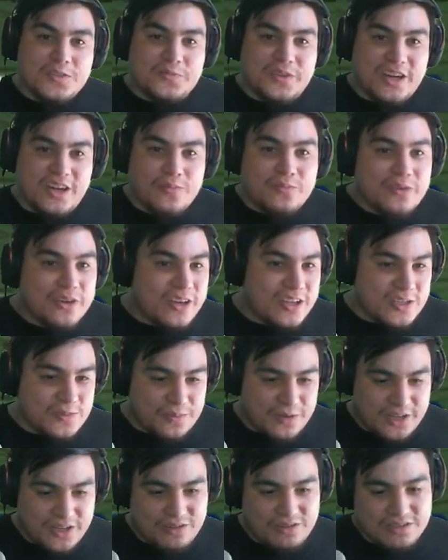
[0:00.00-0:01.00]
my Umbreon's
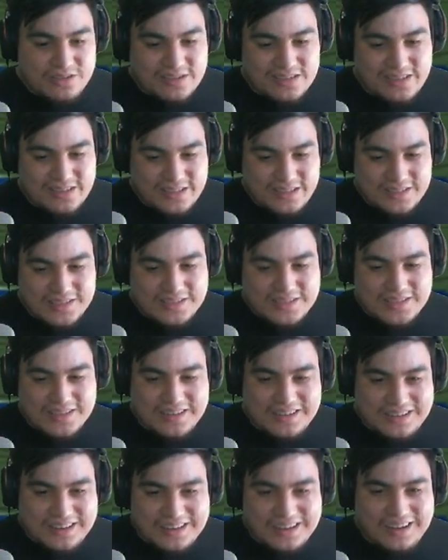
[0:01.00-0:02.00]
pretty useless.
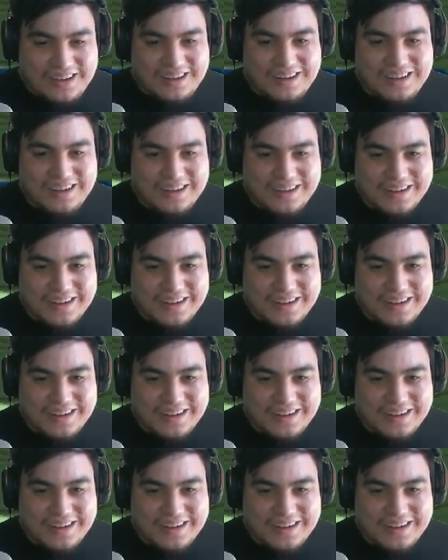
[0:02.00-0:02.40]
Uh,